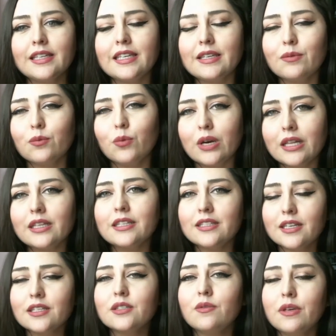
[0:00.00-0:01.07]
while it
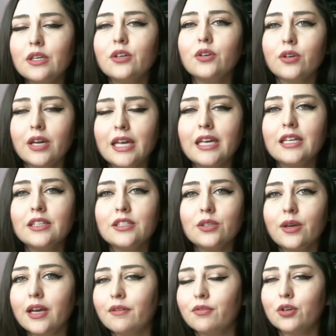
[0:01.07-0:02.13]
does feel great to
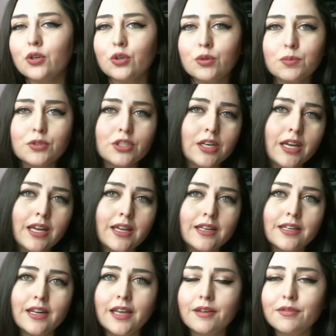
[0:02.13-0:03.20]
have a group chat
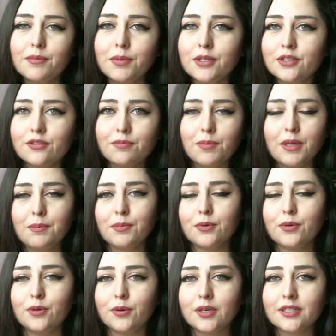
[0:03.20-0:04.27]
and have a bunch of people
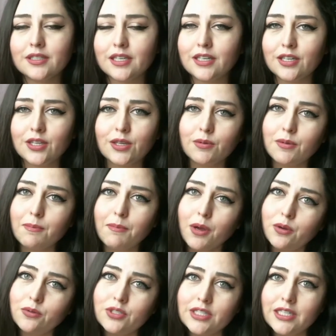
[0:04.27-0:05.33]
who are sending you
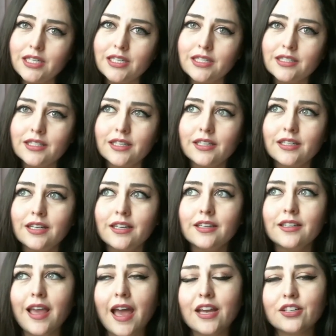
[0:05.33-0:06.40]
emojis and
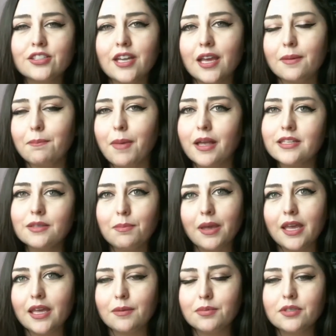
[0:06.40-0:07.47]
hashtag boss
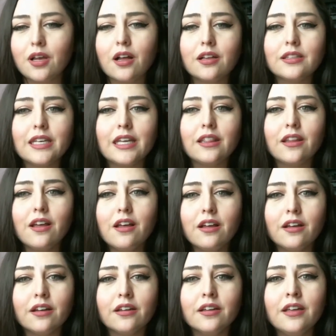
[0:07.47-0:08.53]
babes all day
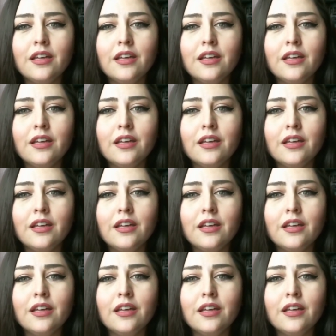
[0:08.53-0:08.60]
long,